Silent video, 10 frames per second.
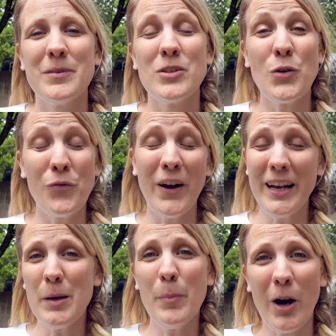So
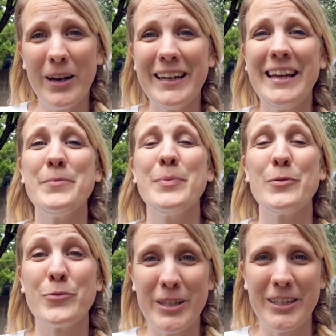finding parking can be
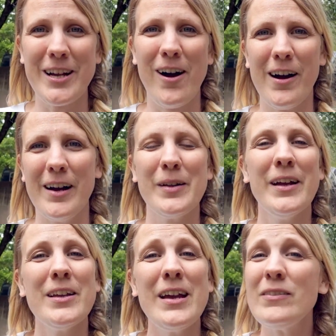really hard.
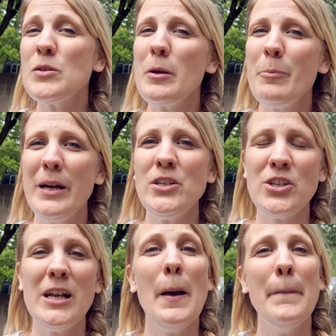You have to be
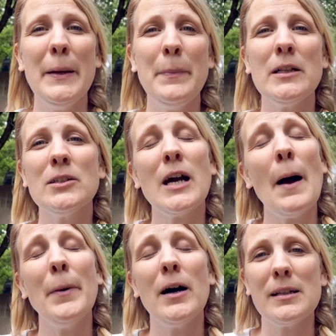patient and maybe look
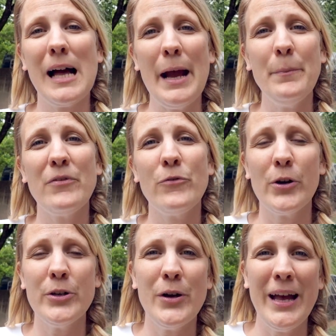up online
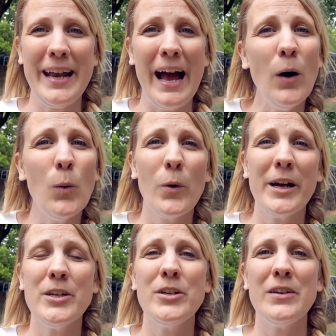before you head out
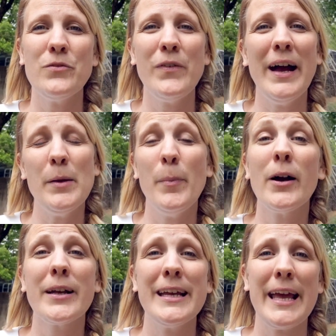where you can find a
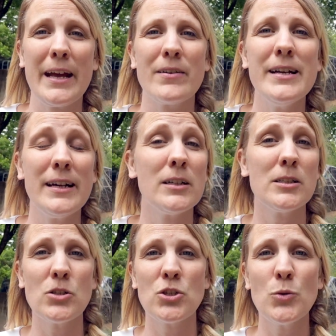parking area
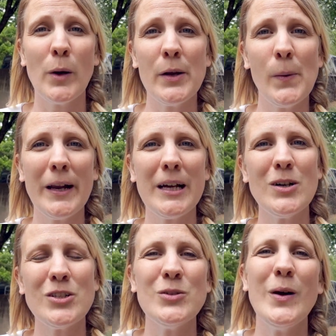close to where you want to
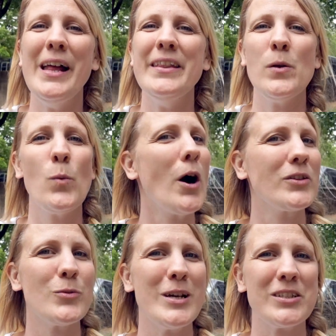go to, and then walk
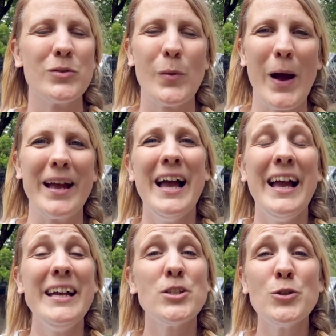the rest of the way.
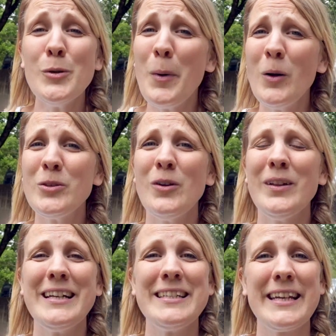It's doable, don't
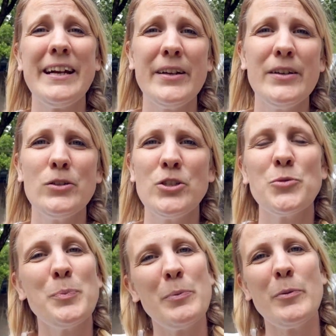let it scare you,
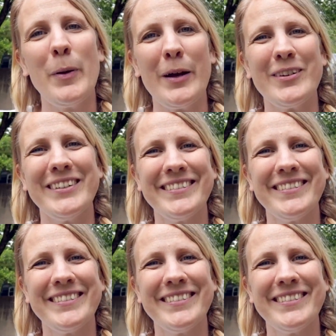just be prepared.